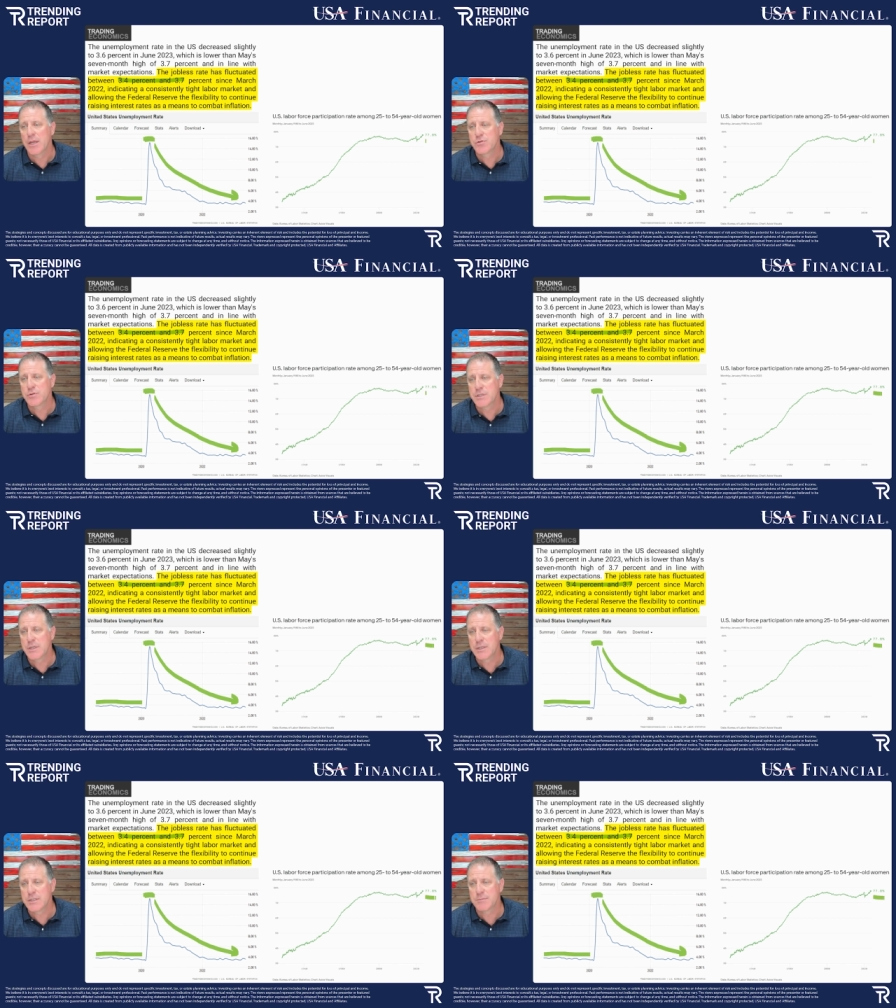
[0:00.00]

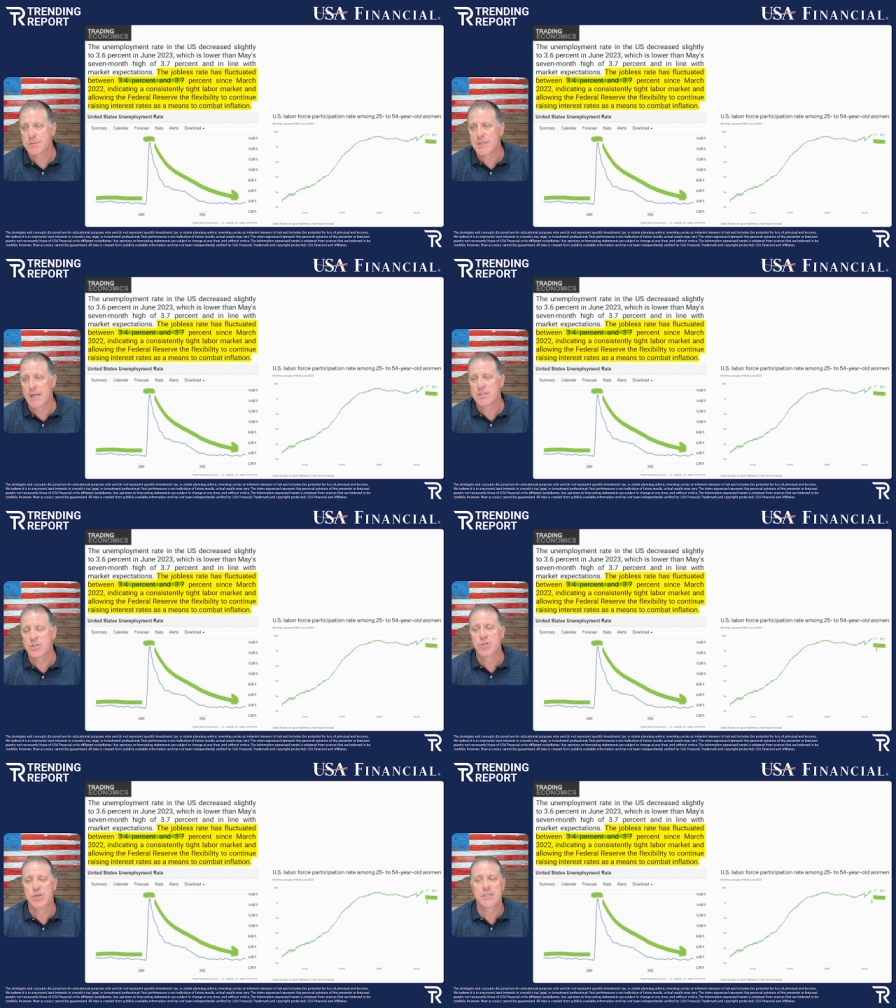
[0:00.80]
interestingly, some
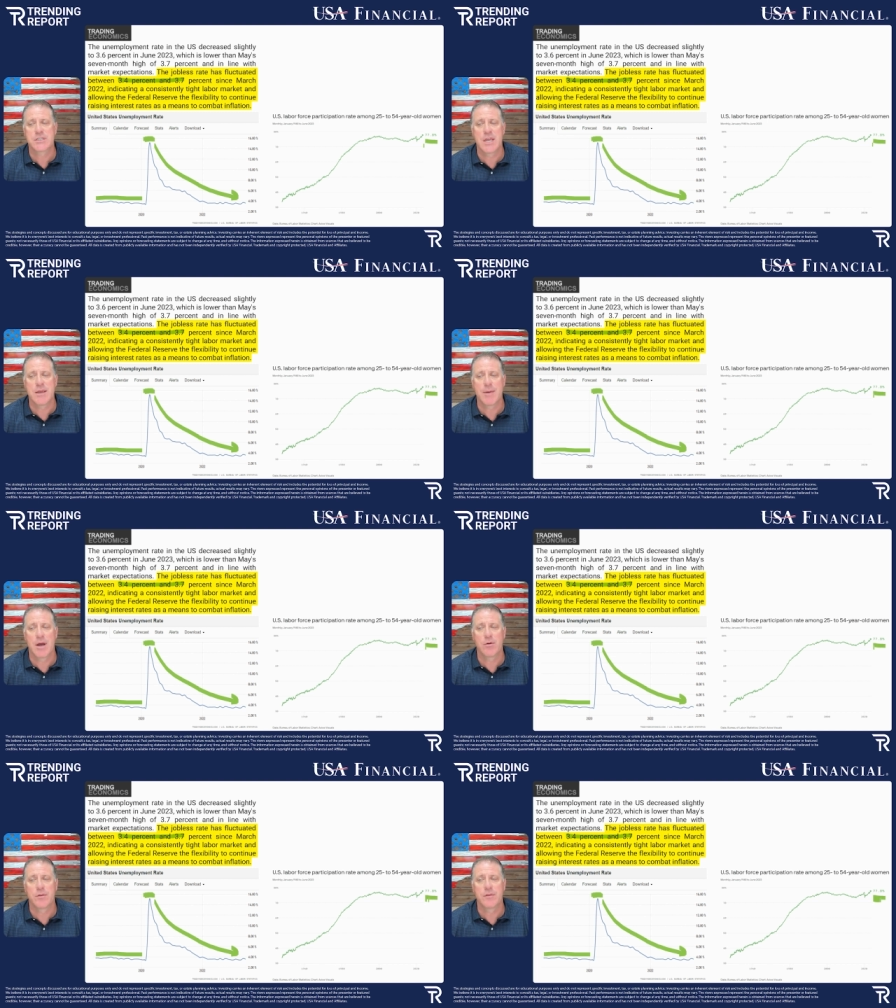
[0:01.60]
stats just came
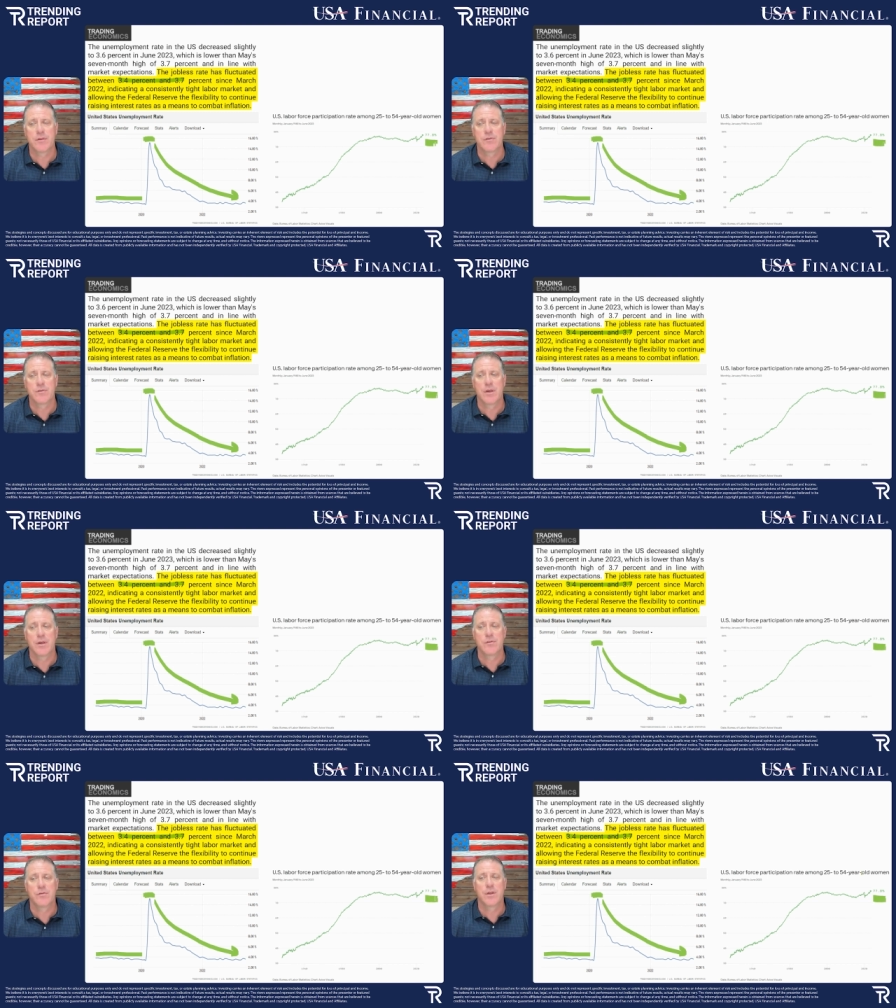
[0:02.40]
out that
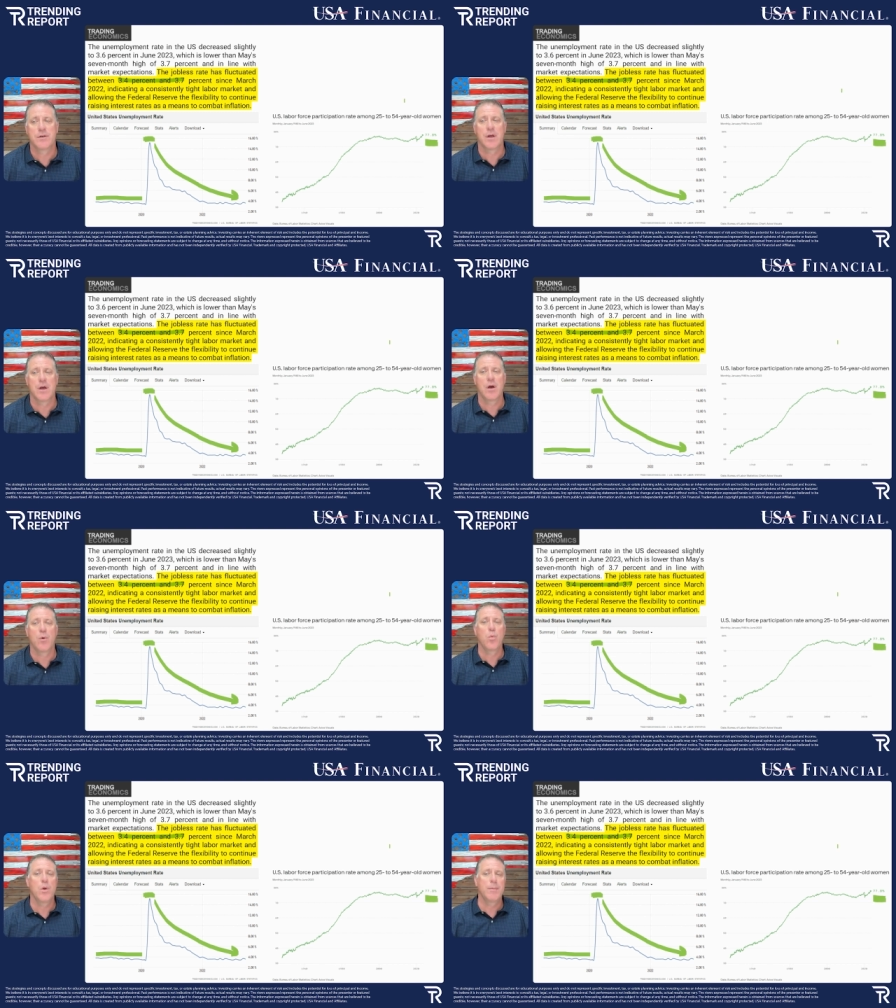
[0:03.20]
says that
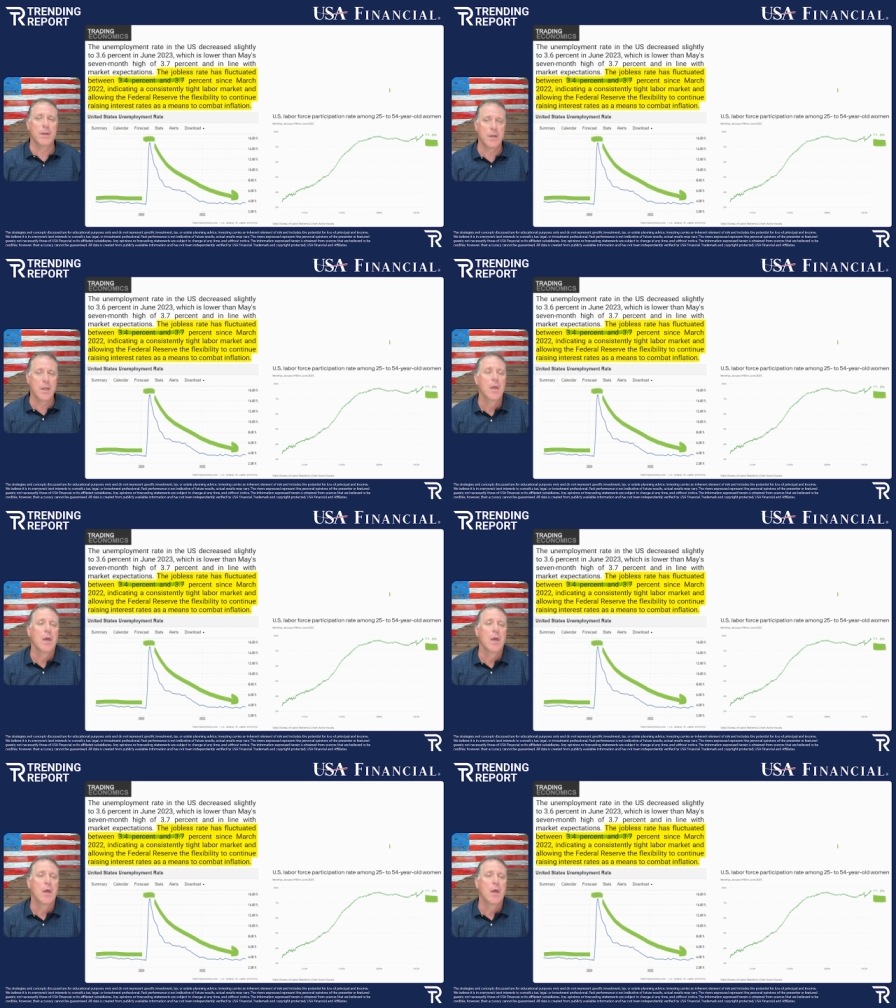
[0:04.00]
women